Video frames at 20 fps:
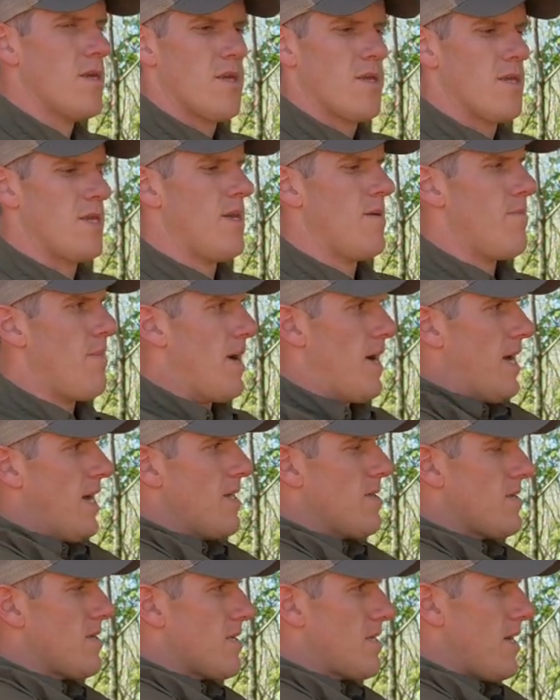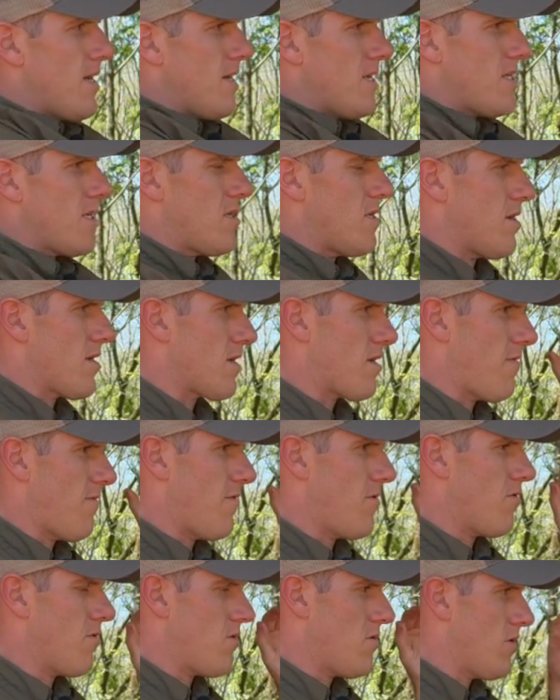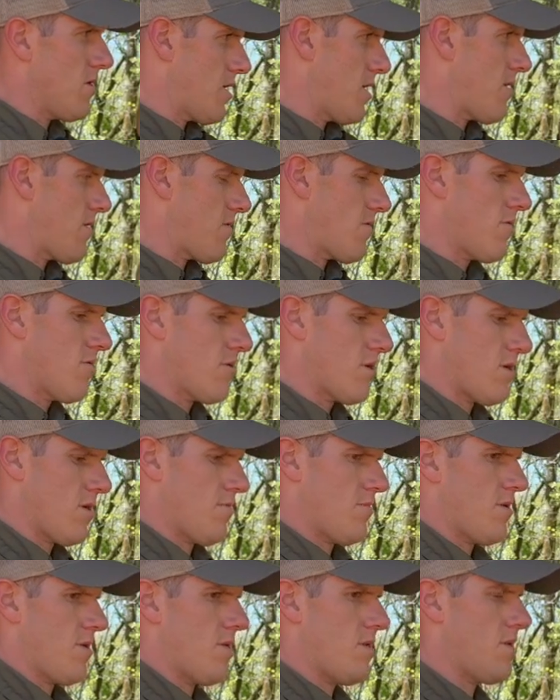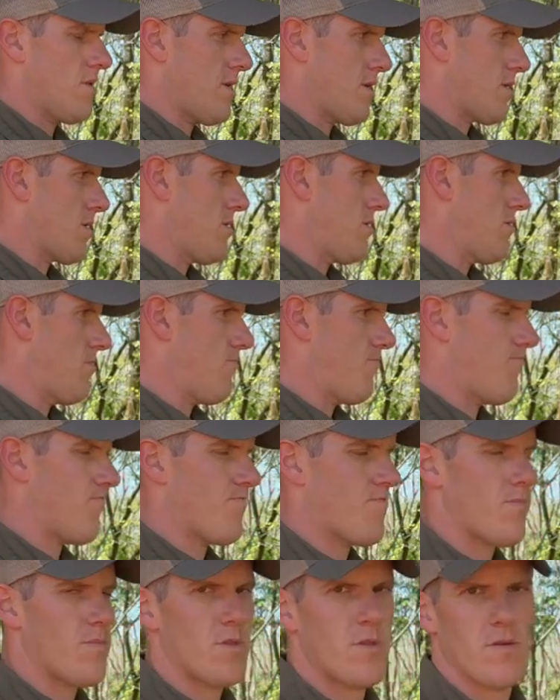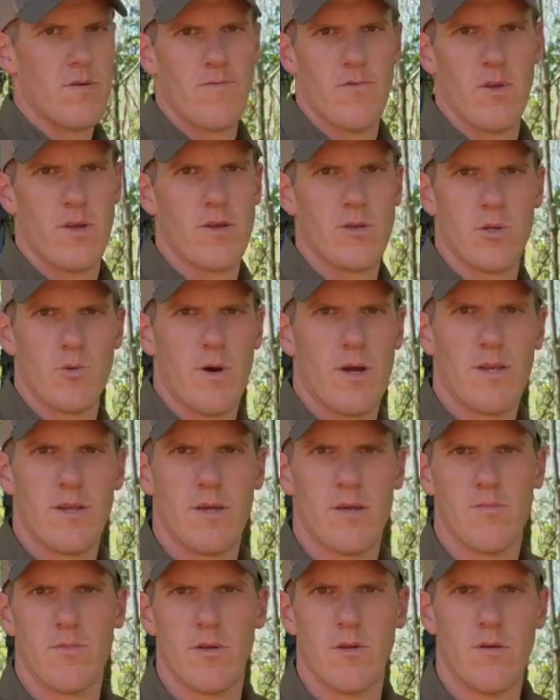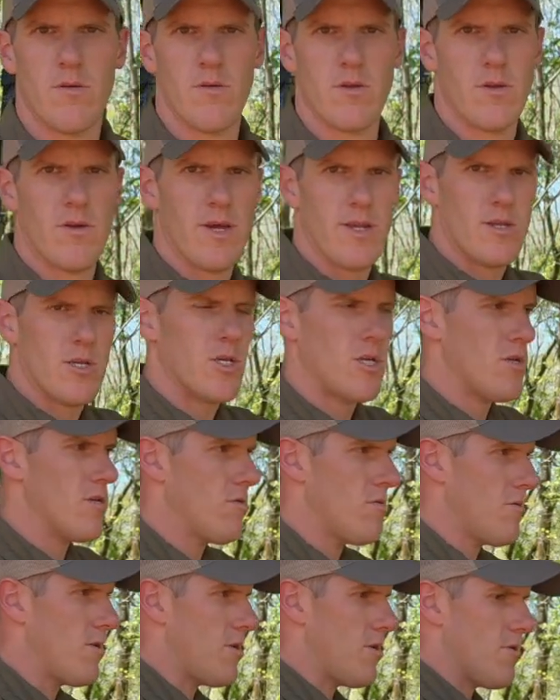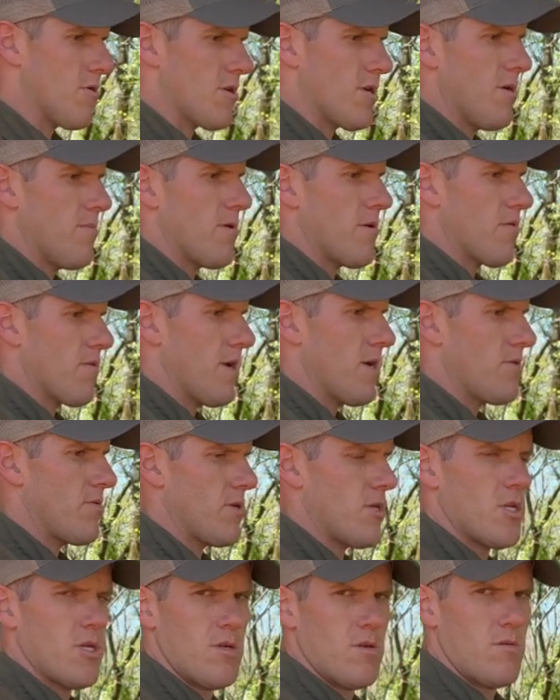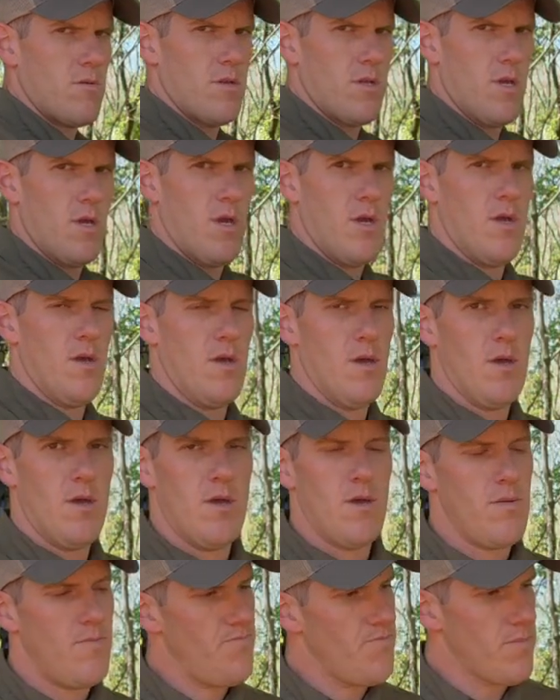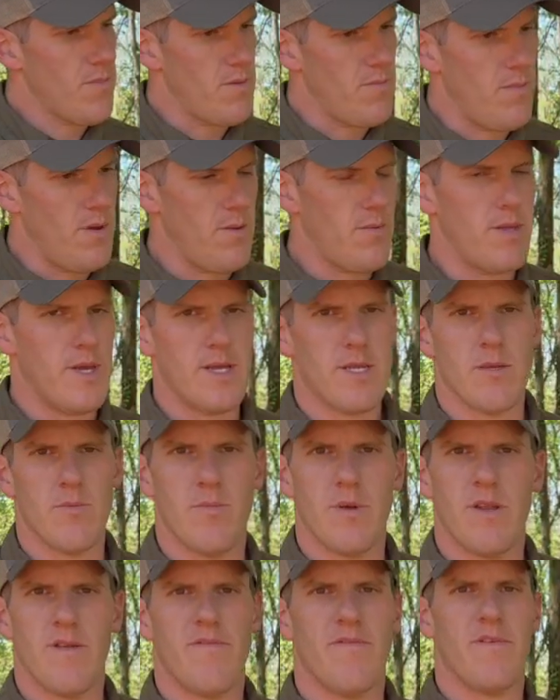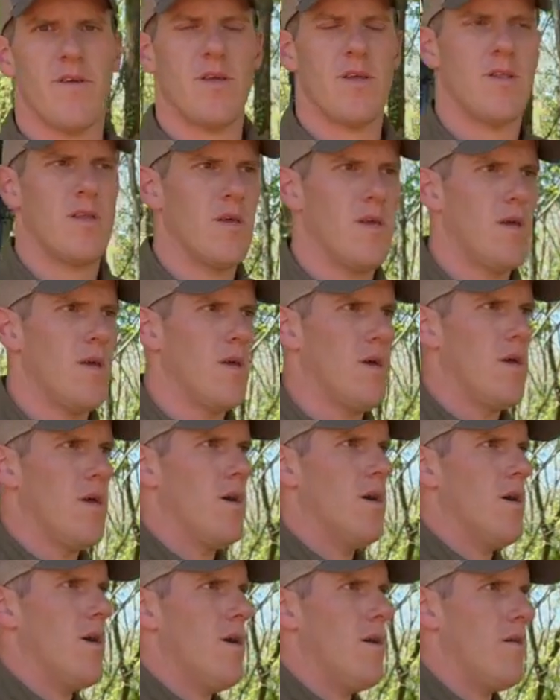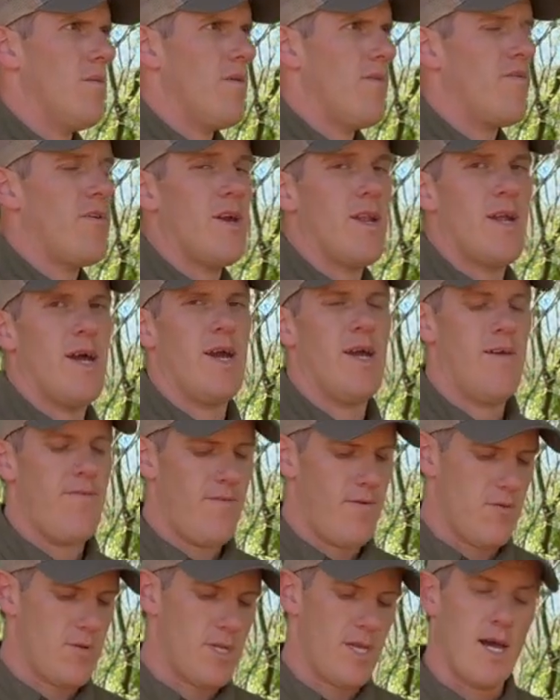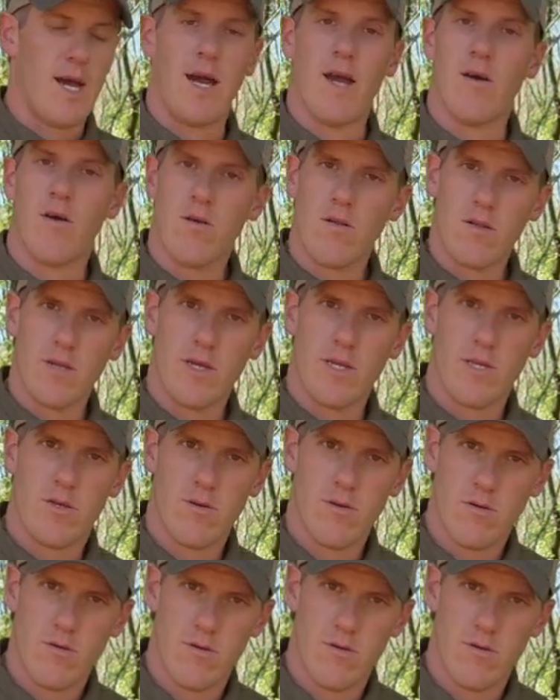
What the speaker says: get behind the sights, like if you were looking through something, like if you're like a SWAT team dude and you had a shield and you're coming around the shield, maybe that's a benefit. If it was an IR laser